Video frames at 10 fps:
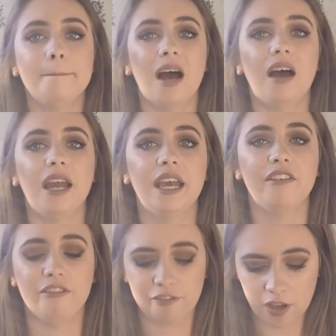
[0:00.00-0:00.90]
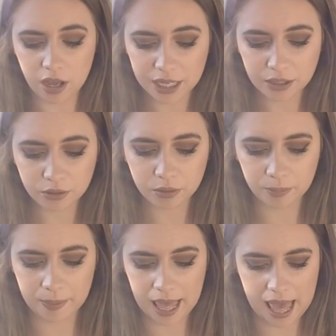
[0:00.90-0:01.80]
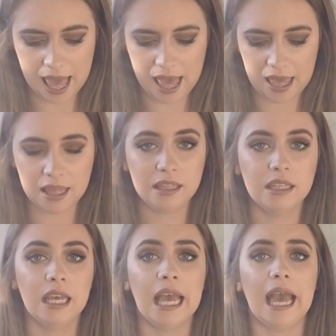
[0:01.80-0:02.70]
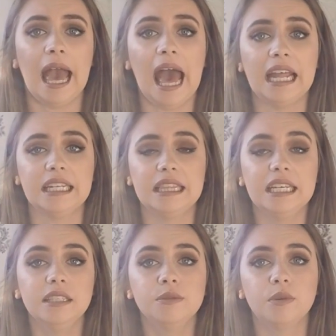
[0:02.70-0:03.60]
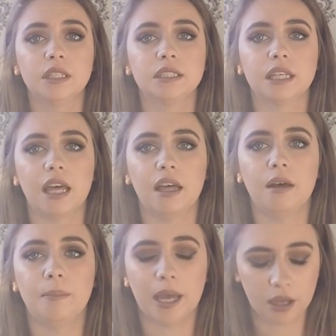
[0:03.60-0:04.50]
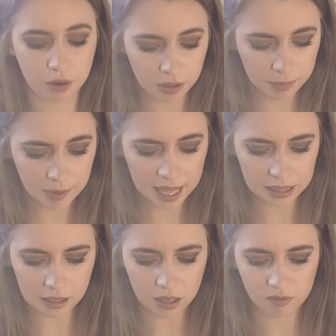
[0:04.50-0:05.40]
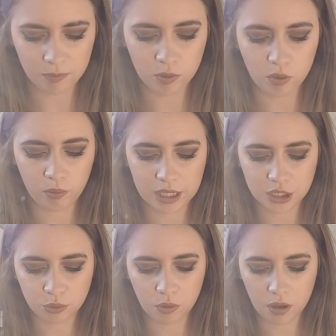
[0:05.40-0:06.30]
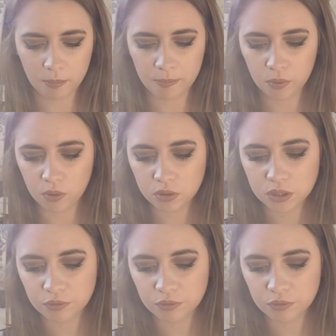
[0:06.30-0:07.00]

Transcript: My final pair, and these ones are my only pair that I've bought, which were bought